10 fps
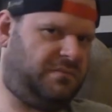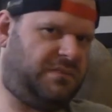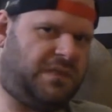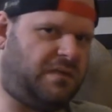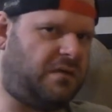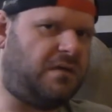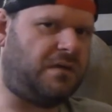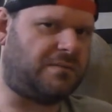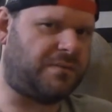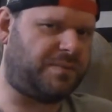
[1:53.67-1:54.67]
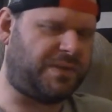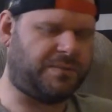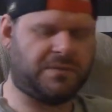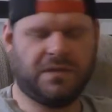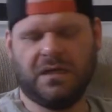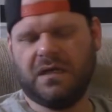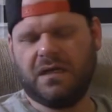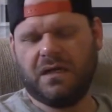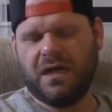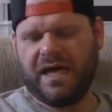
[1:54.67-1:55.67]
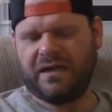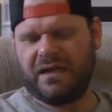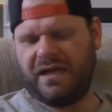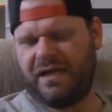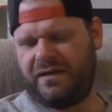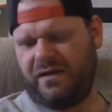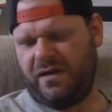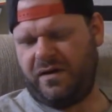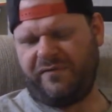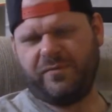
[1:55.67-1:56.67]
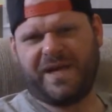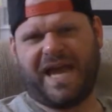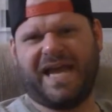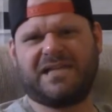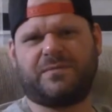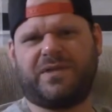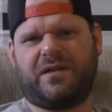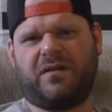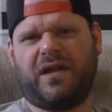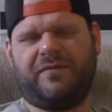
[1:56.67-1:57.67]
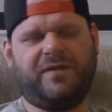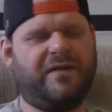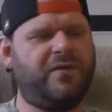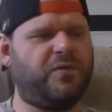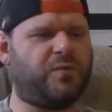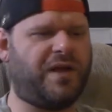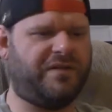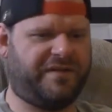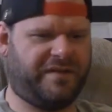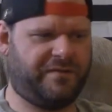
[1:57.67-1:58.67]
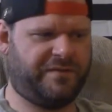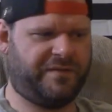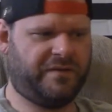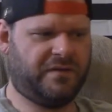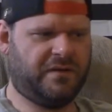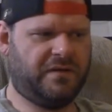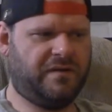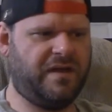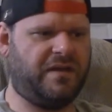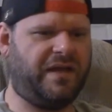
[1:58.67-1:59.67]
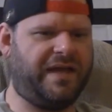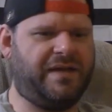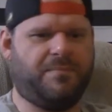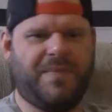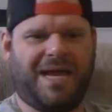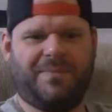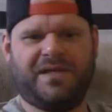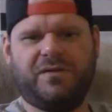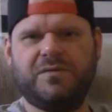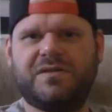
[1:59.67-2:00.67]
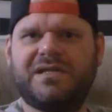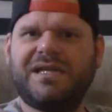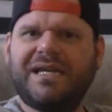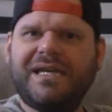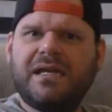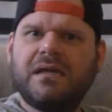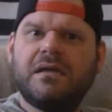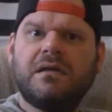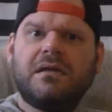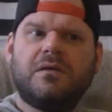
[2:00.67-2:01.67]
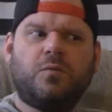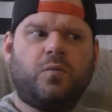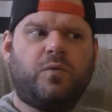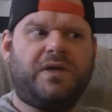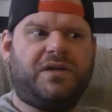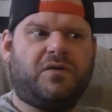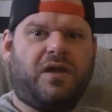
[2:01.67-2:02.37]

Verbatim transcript: get along with people. And like you know, everybody has them in their life. You have those relatives that like maybe you see when you're